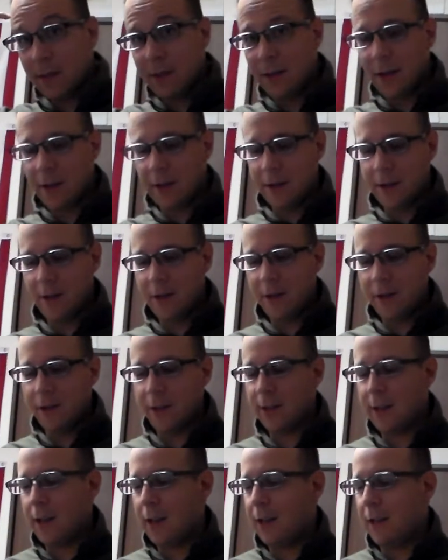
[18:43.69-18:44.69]
dug into your
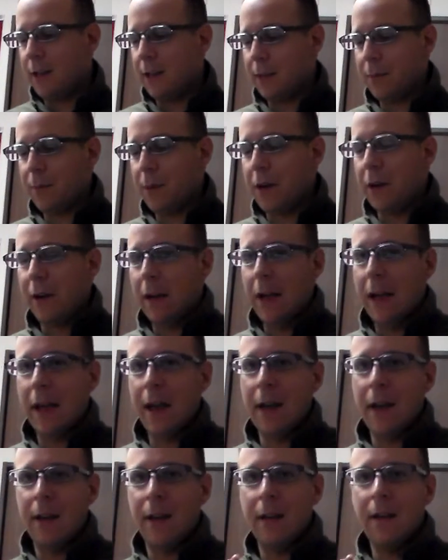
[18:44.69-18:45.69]
skin is part
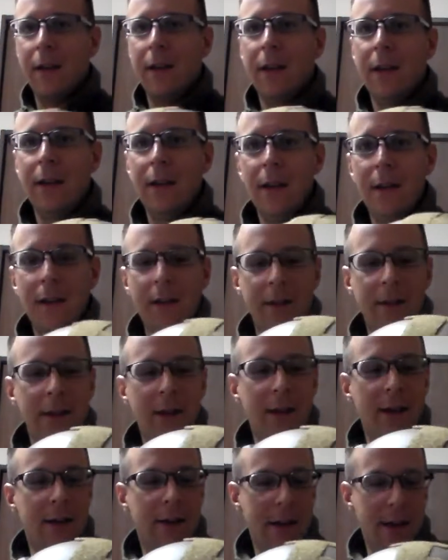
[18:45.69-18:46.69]
A.
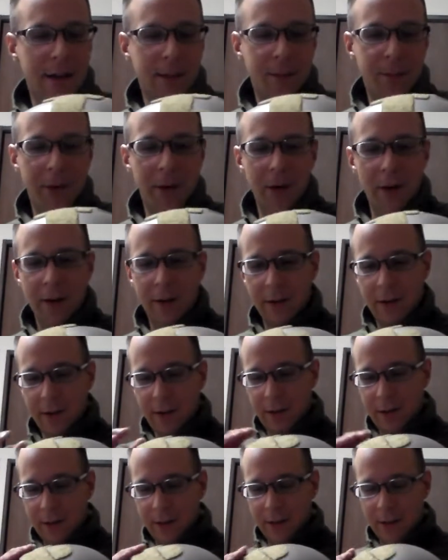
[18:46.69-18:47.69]
The next part
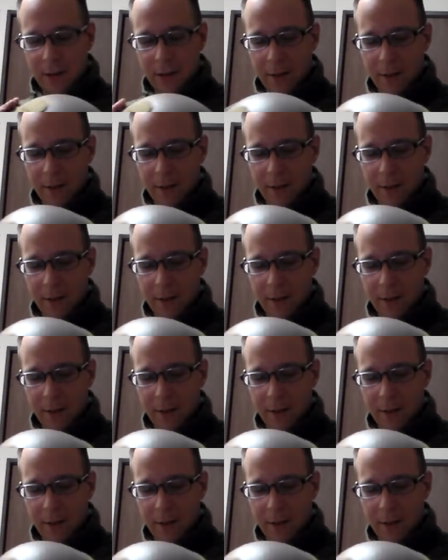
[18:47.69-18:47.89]
is,